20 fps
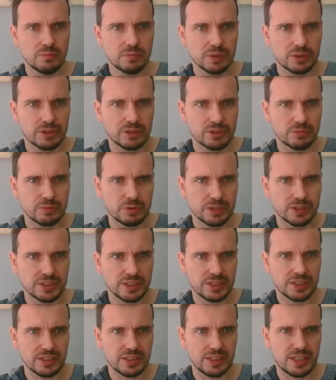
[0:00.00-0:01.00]
because we
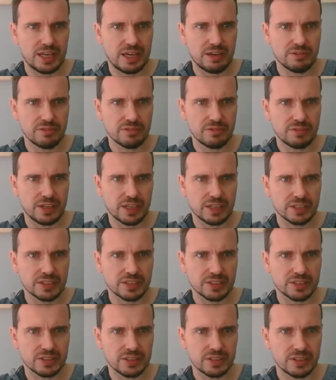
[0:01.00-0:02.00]
see that f of
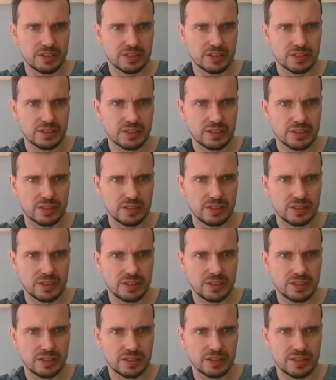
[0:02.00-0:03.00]
x
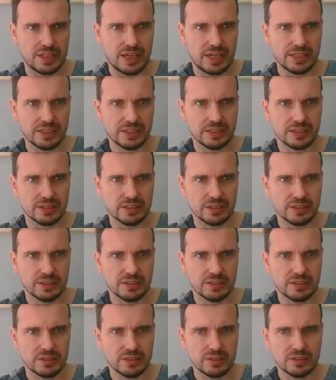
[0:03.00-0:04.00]
is that.
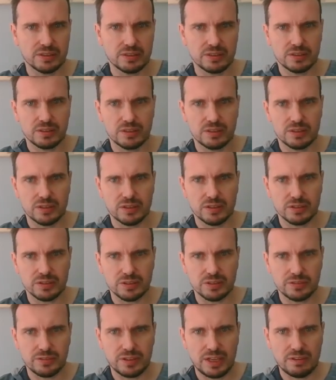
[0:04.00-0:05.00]

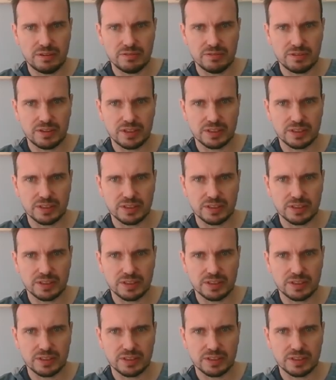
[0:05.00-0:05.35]
So if f of